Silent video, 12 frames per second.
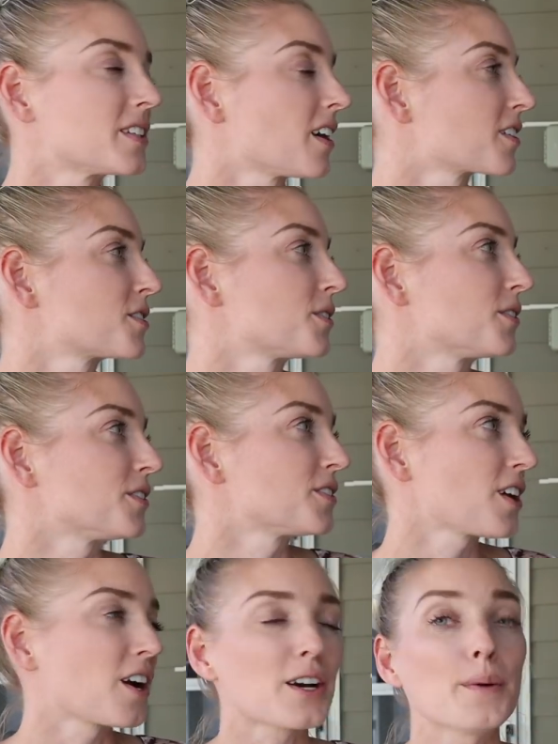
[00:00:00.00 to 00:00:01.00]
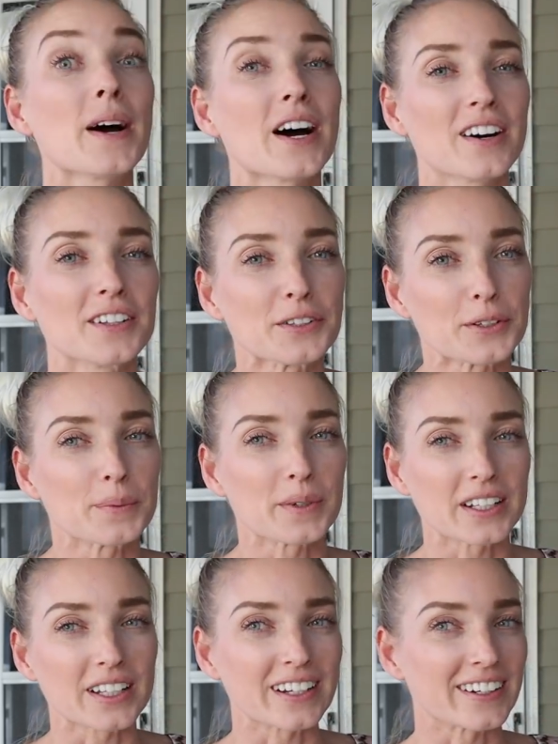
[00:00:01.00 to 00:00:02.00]
talk to talk about a little
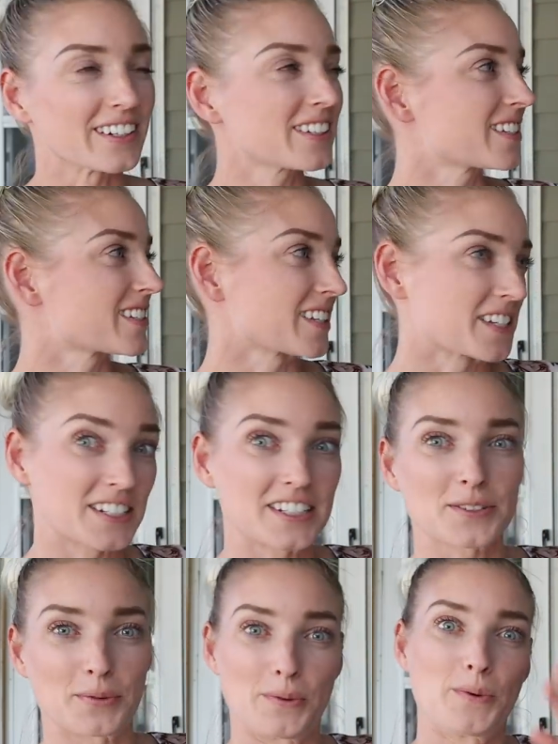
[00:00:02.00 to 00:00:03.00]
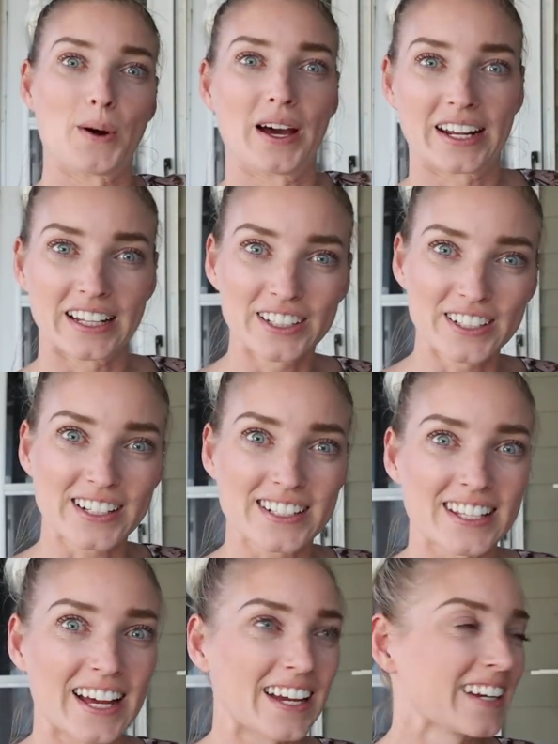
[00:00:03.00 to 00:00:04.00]
bit later because this is what it looks uh,
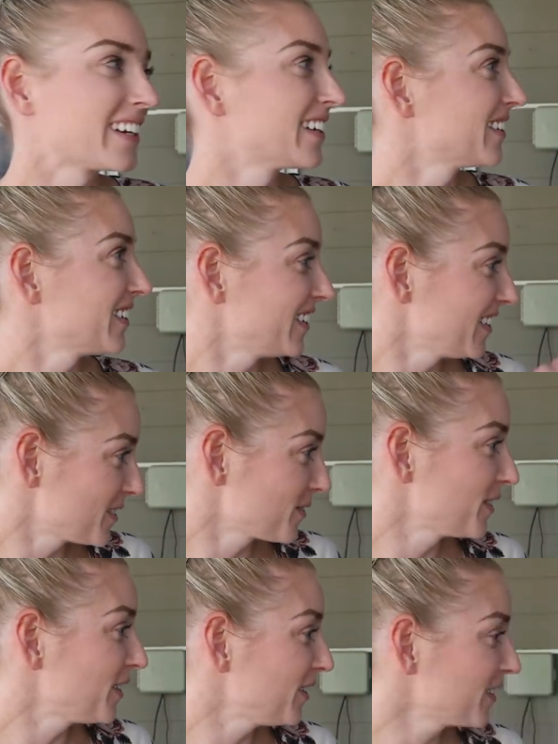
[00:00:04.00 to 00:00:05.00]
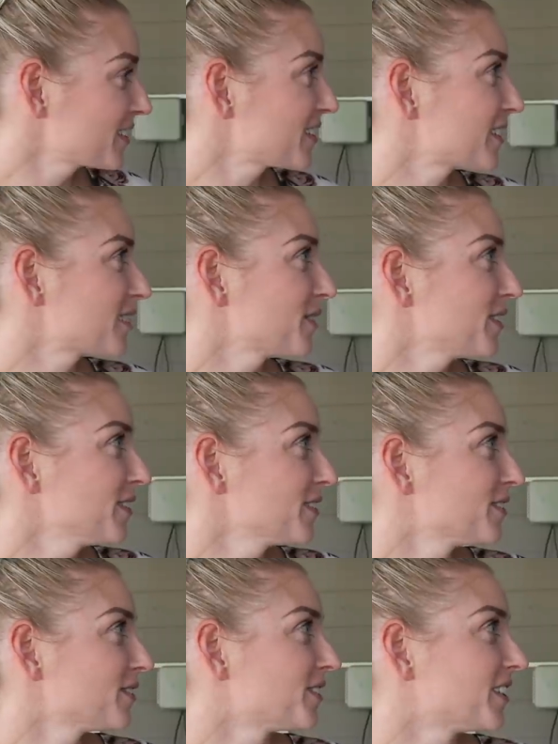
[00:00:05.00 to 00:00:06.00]
like. It is what it looks like. It's what you're
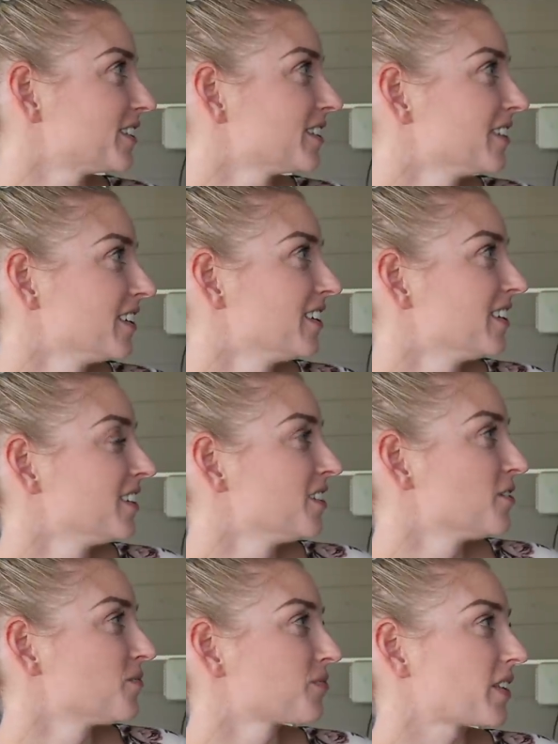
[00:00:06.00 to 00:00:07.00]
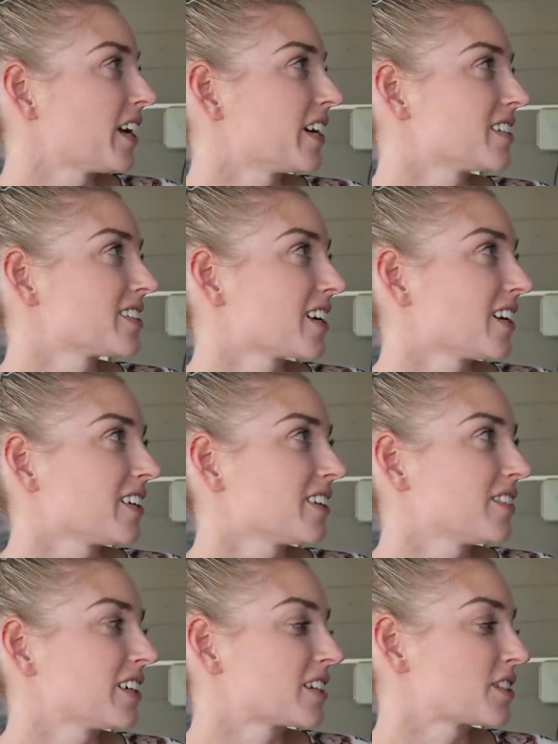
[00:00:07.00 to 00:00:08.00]
doing. And uh,
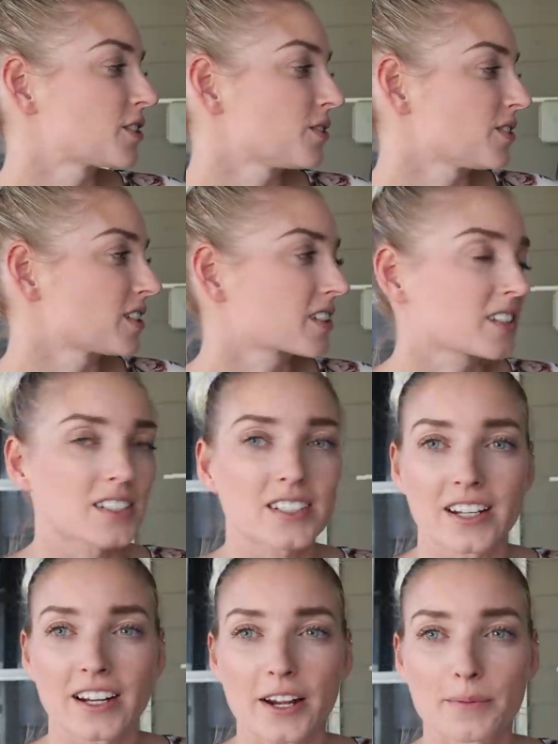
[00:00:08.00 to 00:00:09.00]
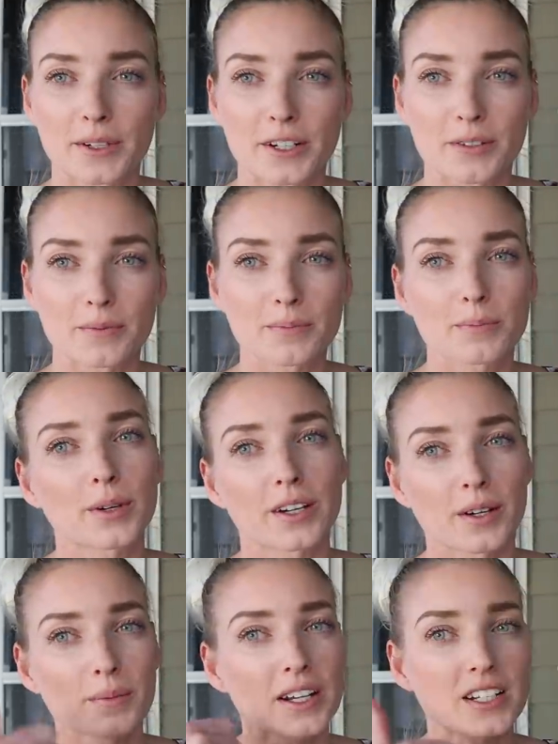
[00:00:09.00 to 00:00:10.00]
if he gets too discontent, I'm gonna put
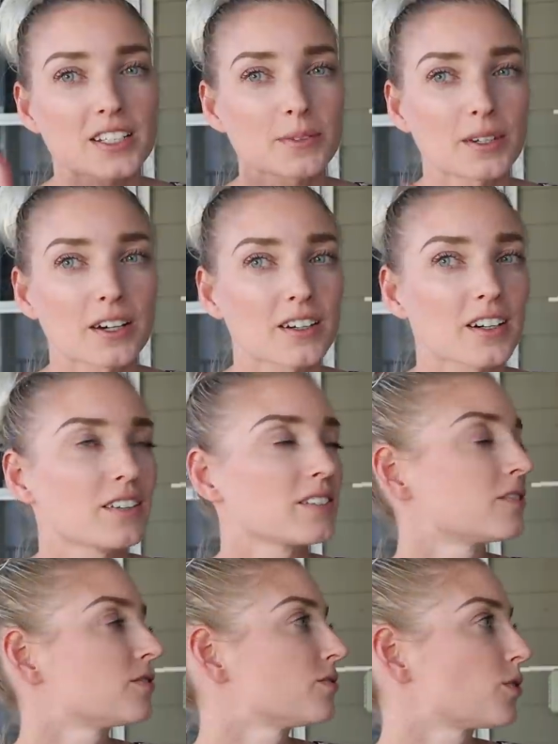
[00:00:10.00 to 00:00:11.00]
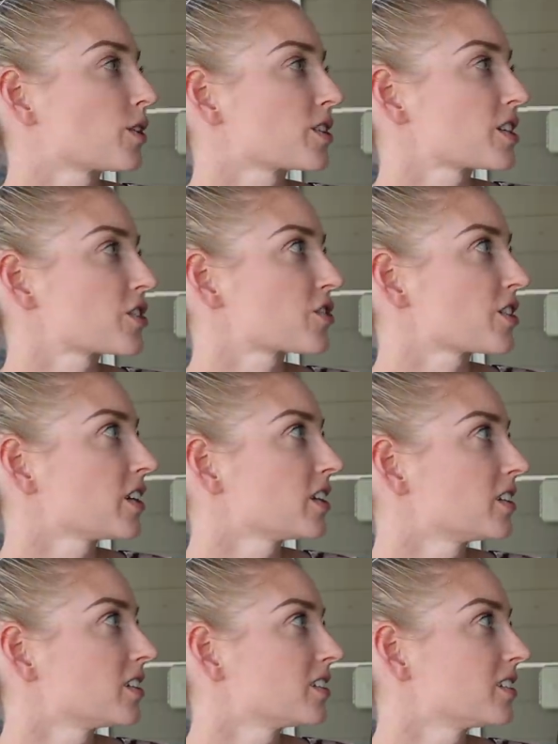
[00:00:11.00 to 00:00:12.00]
him next to me on a foraging tree,
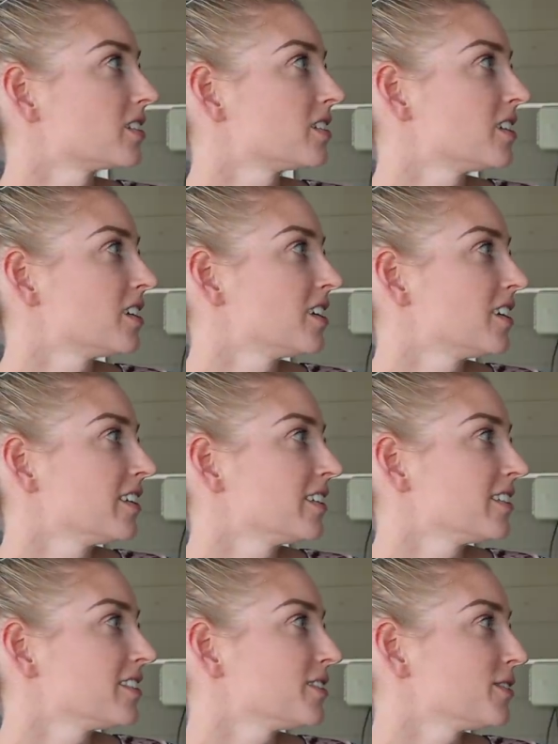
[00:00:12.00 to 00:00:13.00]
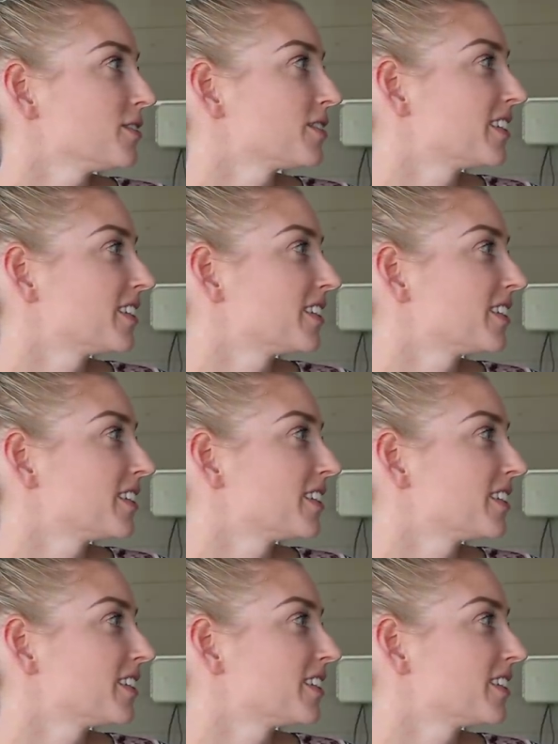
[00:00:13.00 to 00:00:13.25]
so you